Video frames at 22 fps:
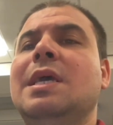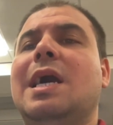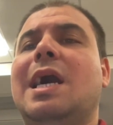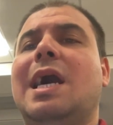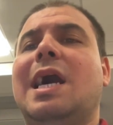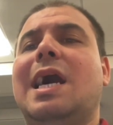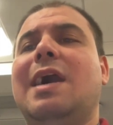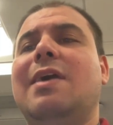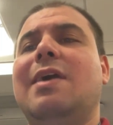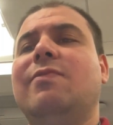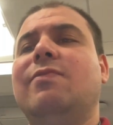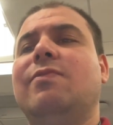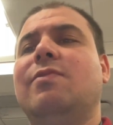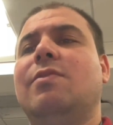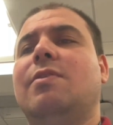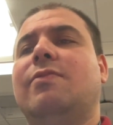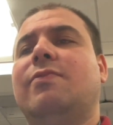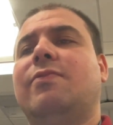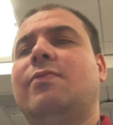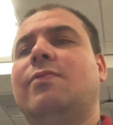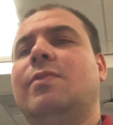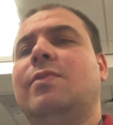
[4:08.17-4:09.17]
Half
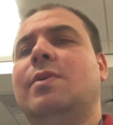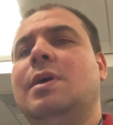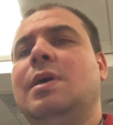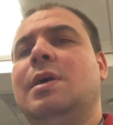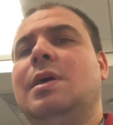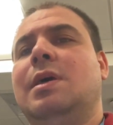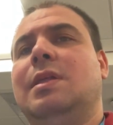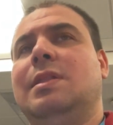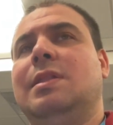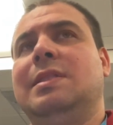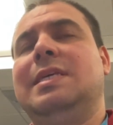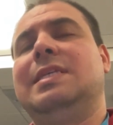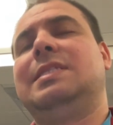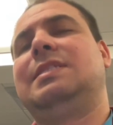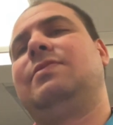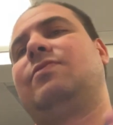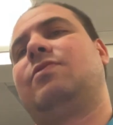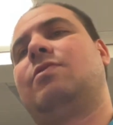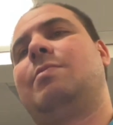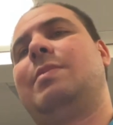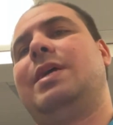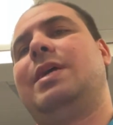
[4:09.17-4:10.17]
of this
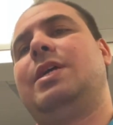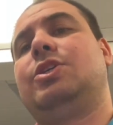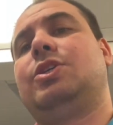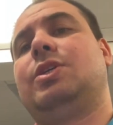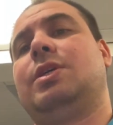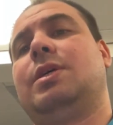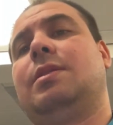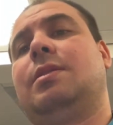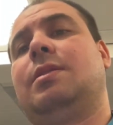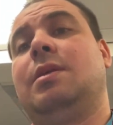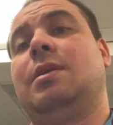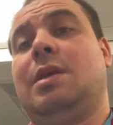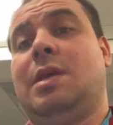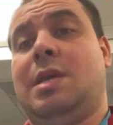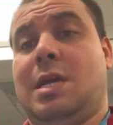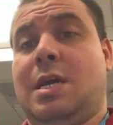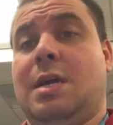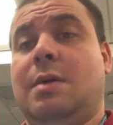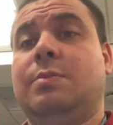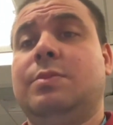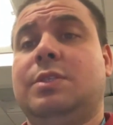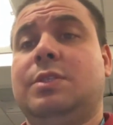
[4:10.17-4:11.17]
information
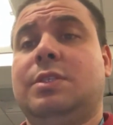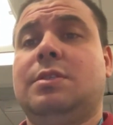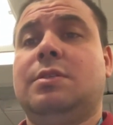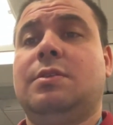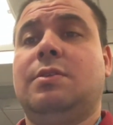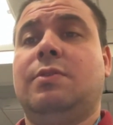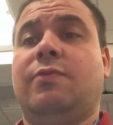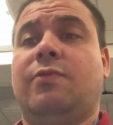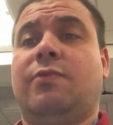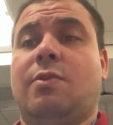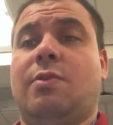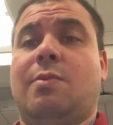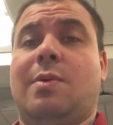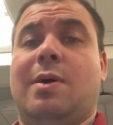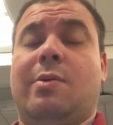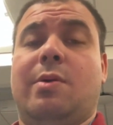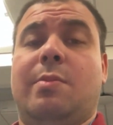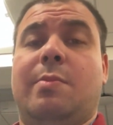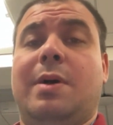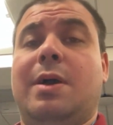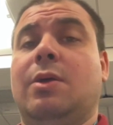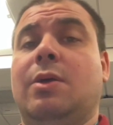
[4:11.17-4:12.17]
comes from
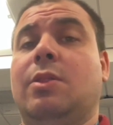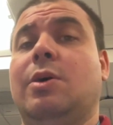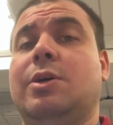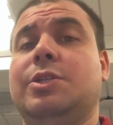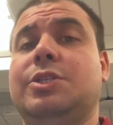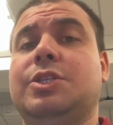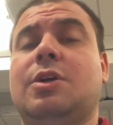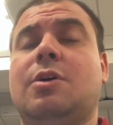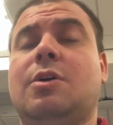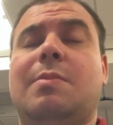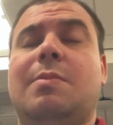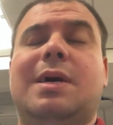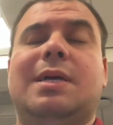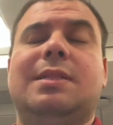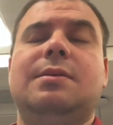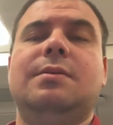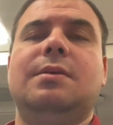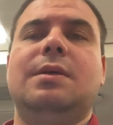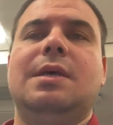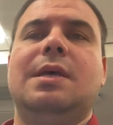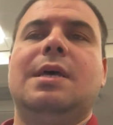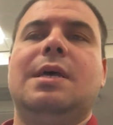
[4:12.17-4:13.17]
our biological mother,